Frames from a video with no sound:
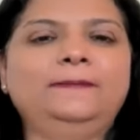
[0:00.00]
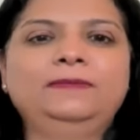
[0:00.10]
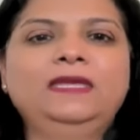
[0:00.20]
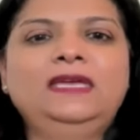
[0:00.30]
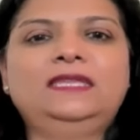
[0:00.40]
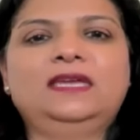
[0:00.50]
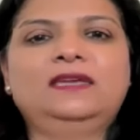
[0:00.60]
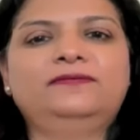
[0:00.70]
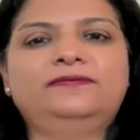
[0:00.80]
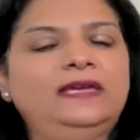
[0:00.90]
They can
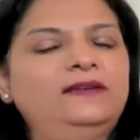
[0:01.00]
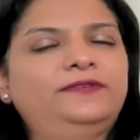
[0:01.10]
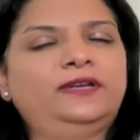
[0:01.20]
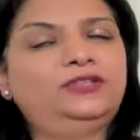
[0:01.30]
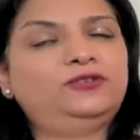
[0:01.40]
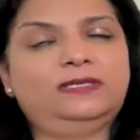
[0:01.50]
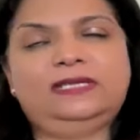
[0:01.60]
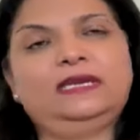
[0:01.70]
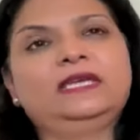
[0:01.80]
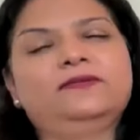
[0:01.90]
file for a H1 at
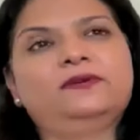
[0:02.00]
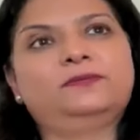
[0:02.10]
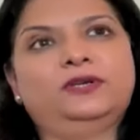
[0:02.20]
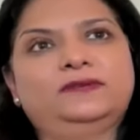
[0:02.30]
any given point of